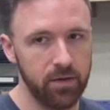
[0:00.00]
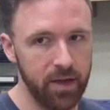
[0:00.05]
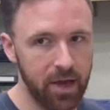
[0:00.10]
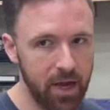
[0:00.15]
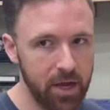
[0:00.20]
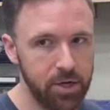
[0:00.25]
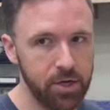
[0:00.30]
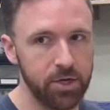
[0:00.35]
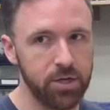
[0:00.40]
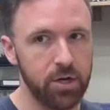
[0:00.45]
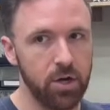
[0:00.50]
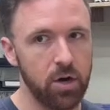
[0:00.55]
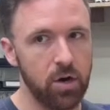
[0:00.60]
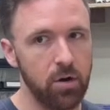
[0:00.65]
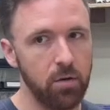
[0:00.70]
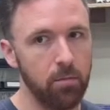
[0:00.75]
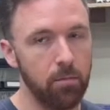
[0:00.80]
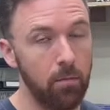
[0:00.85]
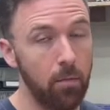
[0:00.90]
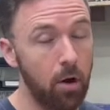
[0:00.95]
edges
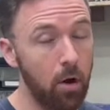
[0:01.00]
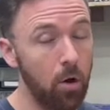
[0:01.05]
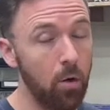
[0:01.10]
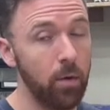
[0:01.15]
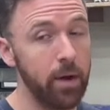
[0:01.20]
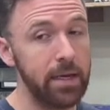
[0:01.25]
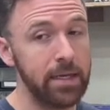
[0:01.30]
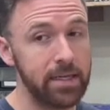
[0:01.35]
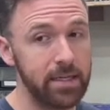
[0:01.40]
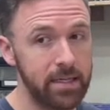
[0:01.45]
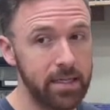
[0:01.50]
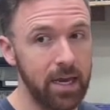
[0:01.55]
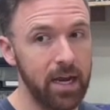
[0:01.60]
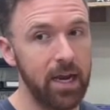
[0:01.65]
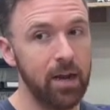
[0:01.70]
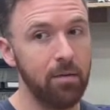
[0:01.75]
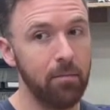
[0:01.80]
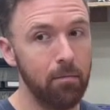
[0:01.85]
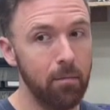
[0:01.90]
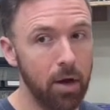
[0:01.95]
always
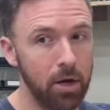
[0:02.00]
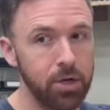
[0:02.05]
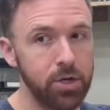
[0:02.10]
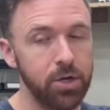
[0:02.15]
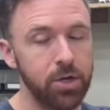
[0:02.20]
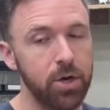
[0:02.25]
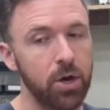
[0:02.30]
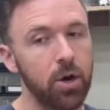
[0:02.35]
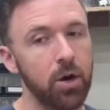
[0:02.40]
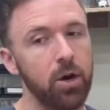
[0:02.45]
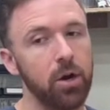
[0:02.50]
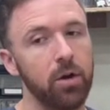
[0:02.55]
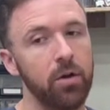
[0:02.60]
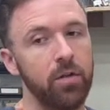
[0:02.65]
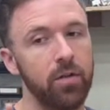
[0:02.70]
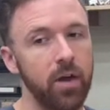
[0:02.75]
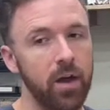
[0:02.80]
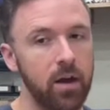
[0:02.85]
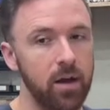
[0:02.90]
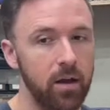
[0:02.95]
stain much darker
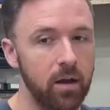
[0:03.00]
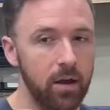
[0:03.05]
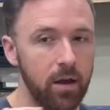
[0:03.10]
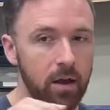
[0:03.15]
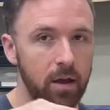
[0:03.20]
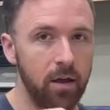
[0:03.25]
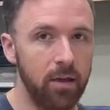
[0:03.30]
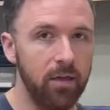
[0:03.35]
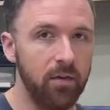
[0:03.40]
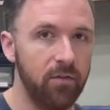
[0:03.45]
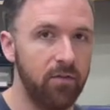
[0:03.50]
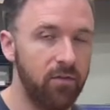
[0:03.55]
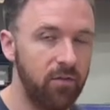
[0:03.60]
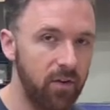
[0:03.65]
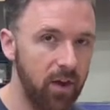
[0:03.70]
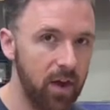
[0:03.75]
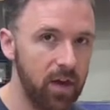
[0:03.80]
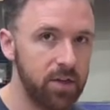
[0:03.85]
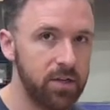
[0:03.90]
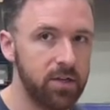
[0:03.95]
than the
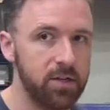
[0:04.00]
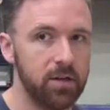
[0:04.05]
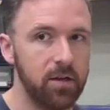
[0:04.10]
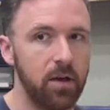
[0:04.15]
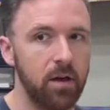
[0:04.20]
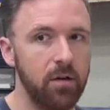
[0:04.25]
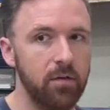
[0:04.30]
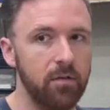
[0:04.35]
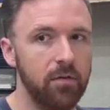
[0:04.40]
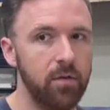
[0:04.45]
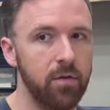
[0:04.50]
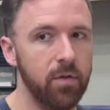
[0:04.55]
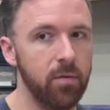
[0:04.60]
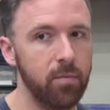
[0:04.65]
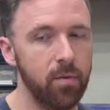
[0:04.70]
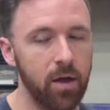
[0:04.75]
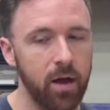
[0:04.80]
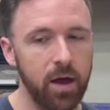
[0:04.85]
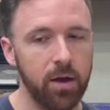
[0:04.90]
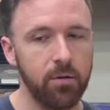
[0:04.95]
face of the
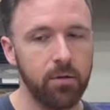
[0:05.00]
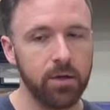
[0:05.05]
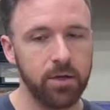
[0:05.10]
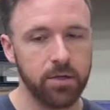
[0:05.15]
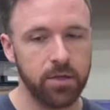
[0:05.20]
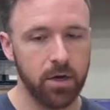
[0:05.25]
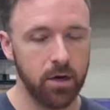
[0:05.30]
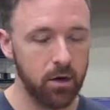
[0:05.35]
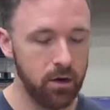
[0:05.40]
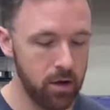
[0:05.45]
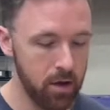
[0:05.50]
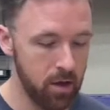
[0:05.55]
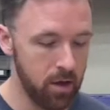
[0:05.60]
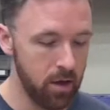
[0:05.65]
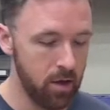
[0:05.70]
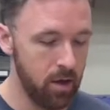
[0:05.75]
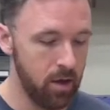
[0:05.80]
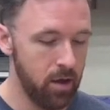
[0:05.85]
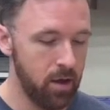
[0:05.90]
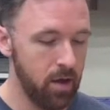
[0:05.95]
plywood. So
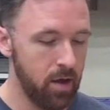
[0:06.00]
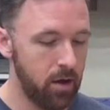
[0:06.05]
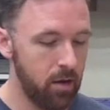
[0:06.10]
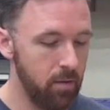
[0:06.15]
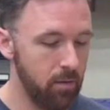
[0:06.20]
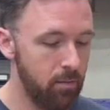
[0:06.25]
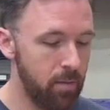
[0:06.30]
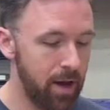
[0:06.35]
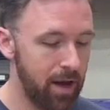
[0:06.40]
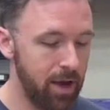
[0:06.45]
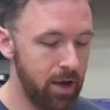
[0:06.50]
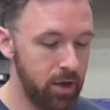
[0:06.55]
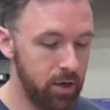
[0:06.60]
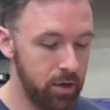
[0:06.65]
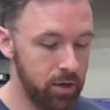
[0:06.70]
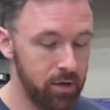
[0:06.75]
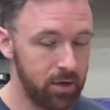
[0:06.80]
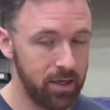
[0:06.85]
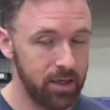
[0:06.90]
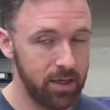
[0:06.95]
by
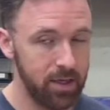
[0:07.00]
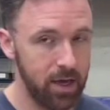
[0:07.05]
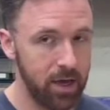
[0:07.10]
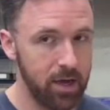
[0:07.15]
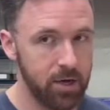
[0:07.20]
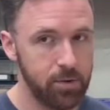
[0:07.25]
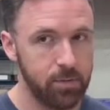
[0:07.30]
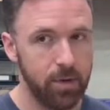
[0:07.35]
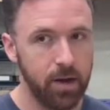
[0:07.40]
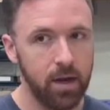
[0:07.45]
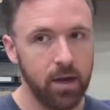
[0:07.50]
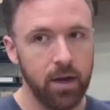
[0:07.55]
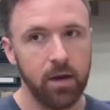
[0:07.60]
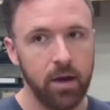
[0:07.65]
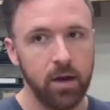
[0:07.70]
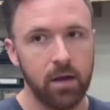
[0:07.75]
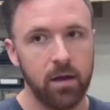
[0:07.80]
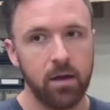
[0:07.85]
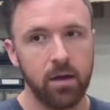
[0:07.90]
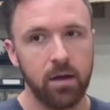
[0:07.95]
using the edge
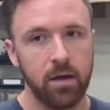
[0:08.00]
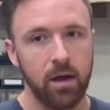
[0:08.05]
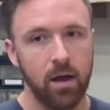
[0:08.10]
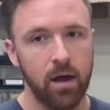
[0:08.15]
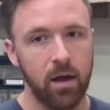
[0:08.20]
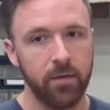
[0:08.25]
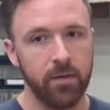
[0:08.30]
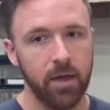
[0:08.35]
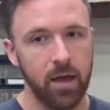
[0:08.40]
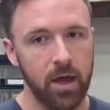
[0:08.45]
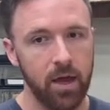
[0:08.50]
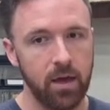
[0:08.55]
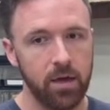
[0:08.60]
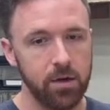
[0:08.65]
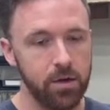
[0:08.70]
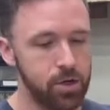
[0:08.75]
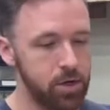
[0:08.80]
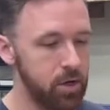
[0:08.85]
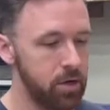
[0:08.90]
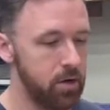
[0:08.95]
banding on the
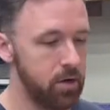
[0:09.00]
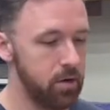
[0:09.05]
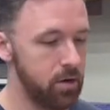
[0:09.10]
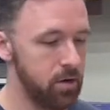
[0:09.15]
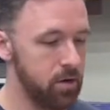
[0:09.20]
edge,